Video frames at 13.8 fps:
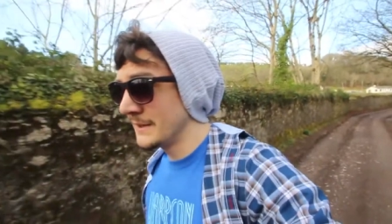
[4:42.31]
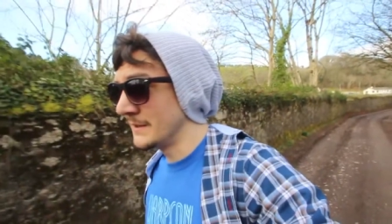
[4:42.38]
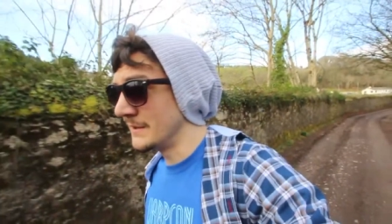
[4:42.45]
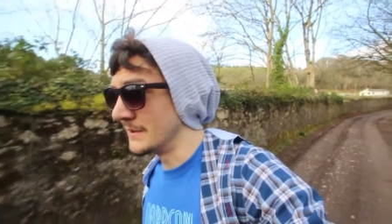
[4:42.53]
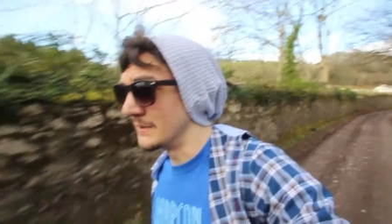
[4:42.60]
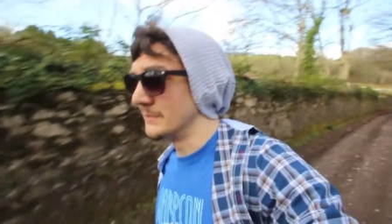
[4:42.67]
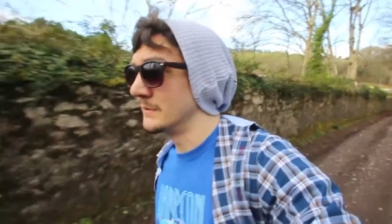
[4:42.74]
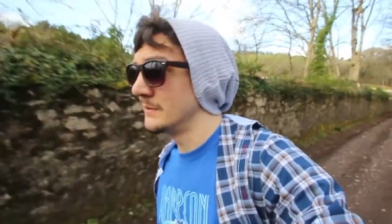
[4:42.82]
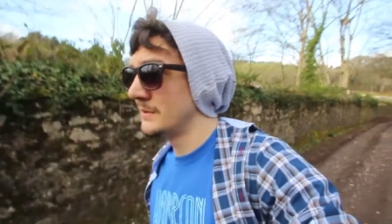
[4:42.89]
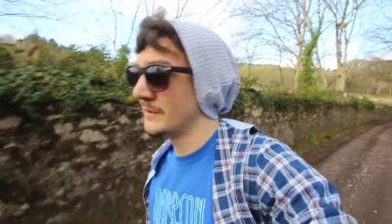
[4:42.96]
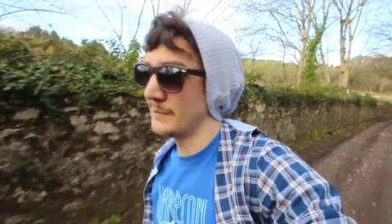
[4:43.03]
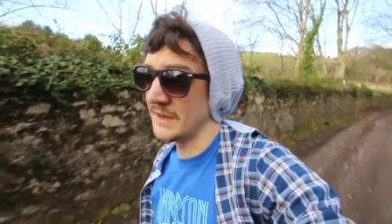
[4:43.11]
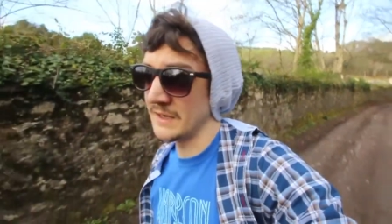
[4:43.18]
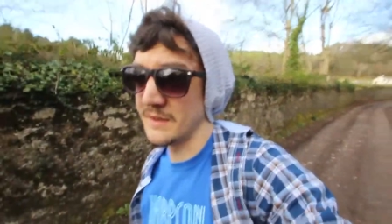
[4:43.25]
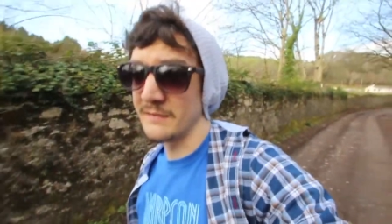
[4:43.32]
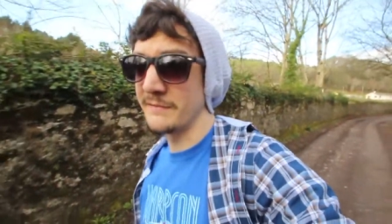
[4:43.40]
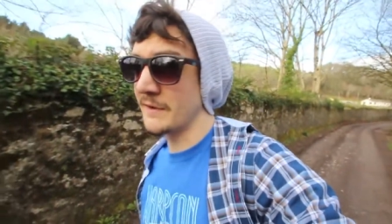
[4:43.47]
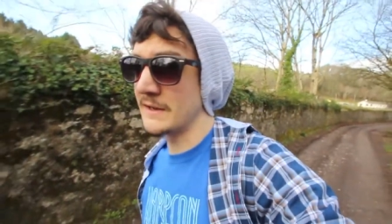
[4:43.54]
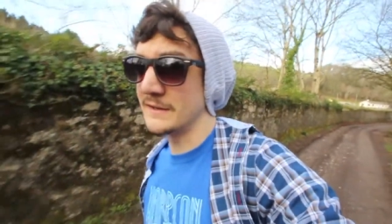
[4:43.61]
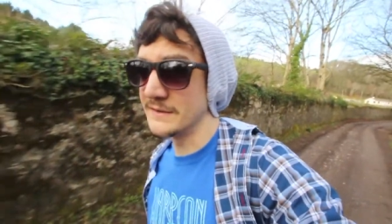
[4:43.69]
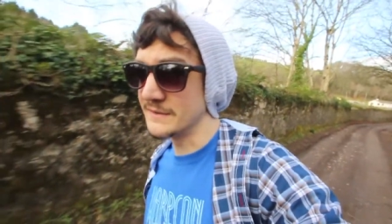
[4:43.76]
you know, making
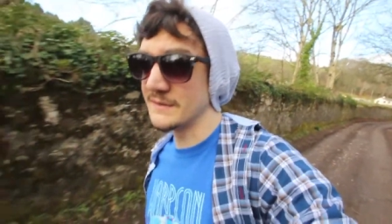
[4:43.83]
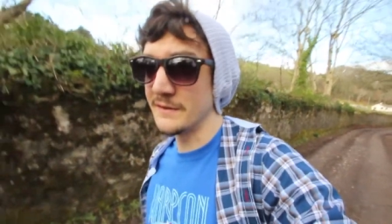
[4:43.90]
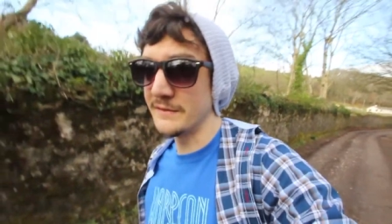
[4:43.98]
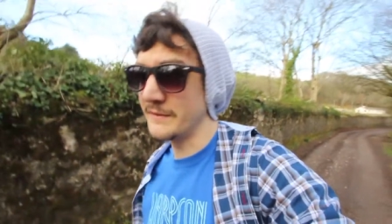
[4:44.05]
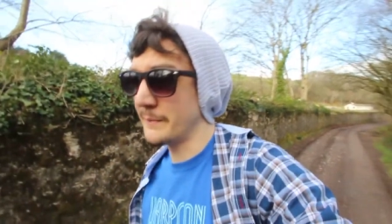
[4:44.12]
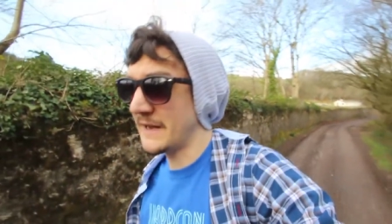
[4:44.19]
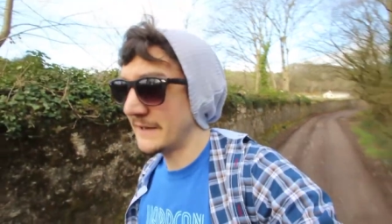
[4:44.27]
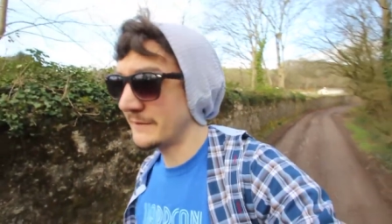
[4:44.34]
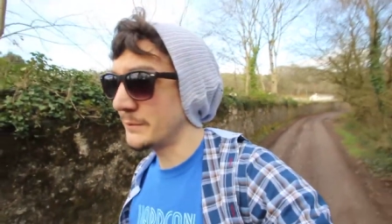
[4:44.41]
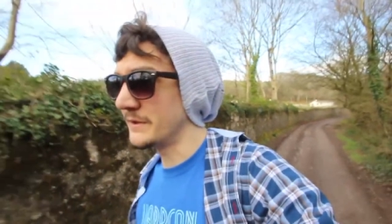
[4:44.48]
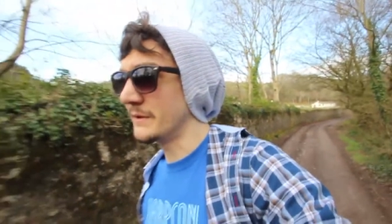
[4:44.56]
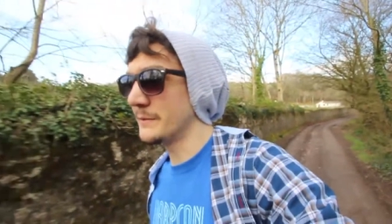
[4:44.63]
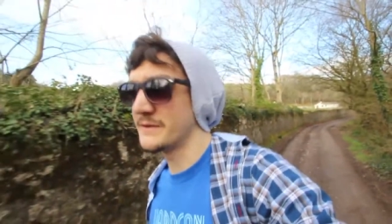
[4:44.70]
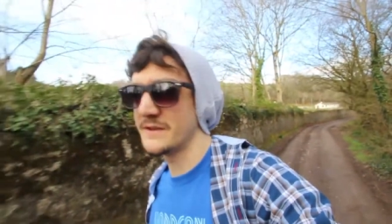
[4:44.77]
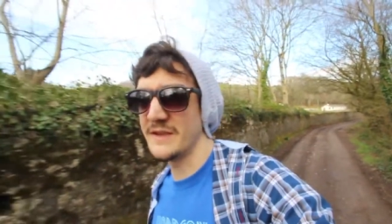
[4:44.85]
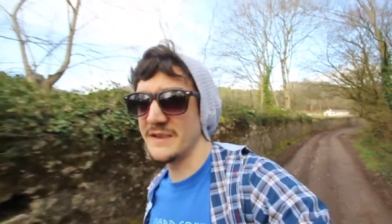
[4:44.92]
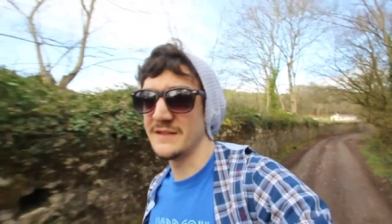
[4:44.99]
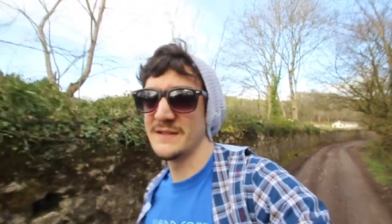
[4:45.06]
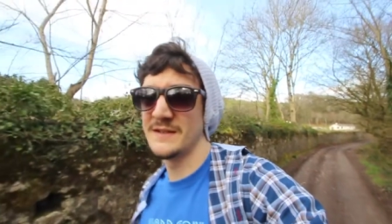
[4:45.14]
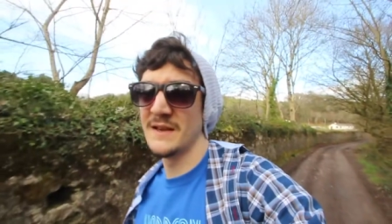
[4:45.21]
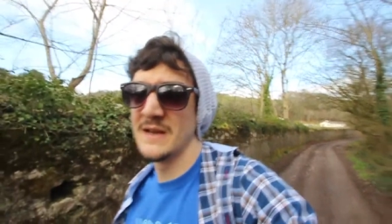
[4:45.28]
friends off the bat with those
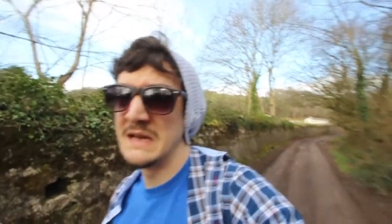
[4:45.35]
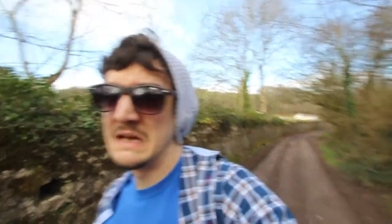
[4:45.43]
things.